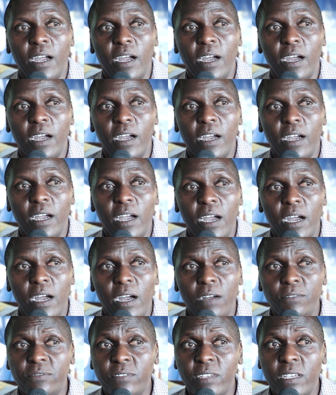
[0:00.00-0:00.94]
Uh,
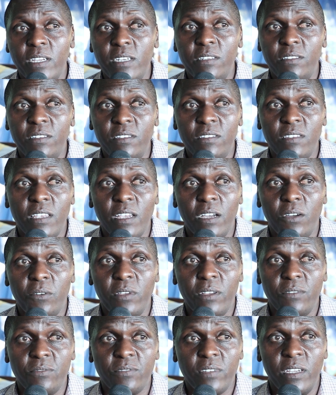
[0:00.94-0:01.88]
I have sent this year,
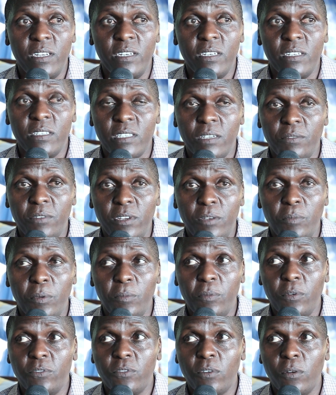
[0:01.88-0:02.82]
we have sent seven
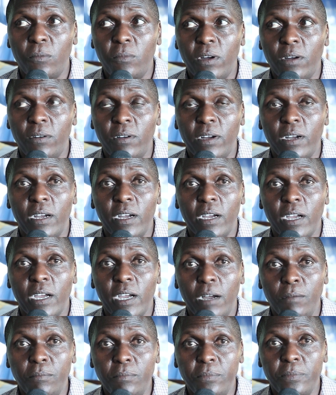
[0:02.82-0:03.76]
people from our
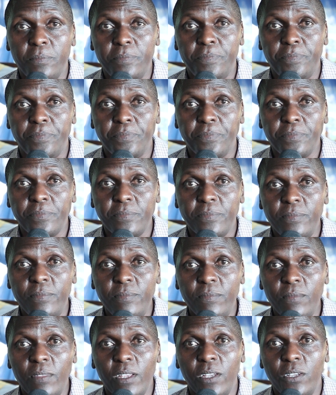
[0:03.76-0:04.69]
camp
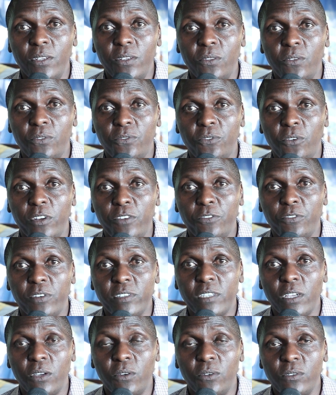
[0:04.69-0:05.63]
for
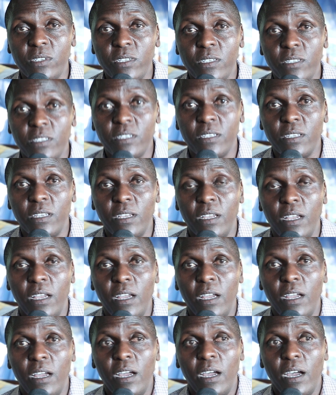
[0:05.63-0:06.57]
refresher courses.
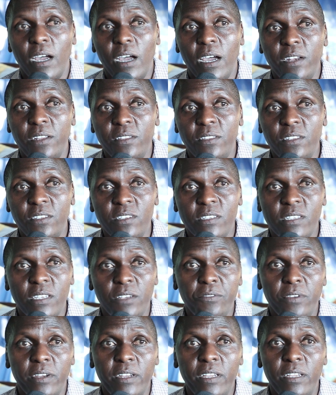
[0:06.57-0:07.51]
And this is
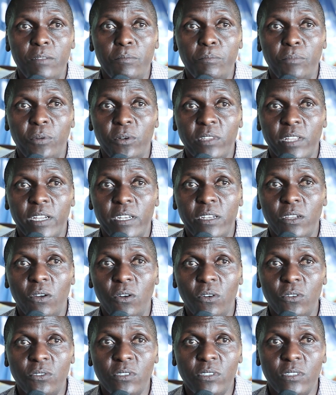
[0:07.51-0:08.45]
a very important
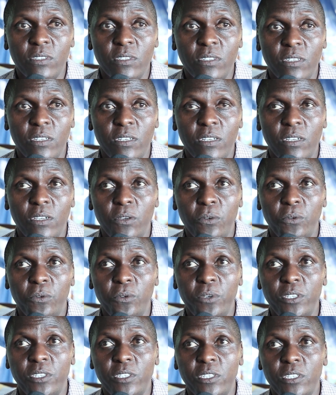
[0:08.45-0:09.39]
course
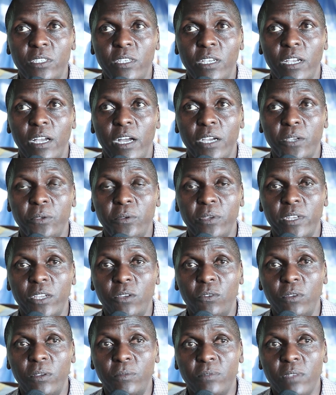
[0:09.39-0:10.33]
which actually
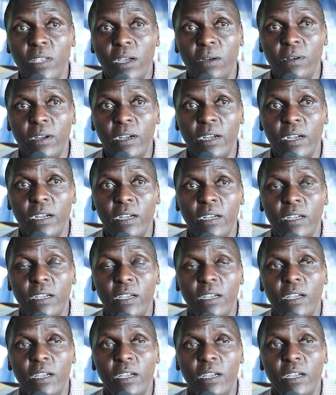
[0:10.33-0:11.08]
equips our,